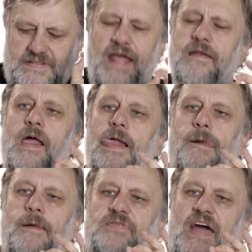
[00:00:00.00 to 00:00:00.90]
Then
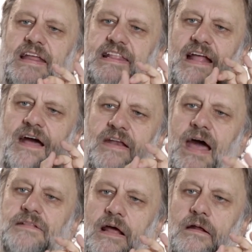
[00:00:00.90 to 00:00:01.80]
there is
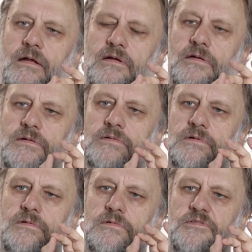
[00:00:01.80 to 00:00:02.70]
another
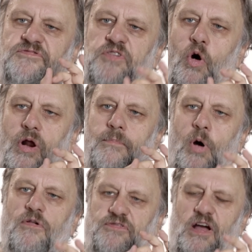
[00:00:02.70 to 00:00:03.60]
form of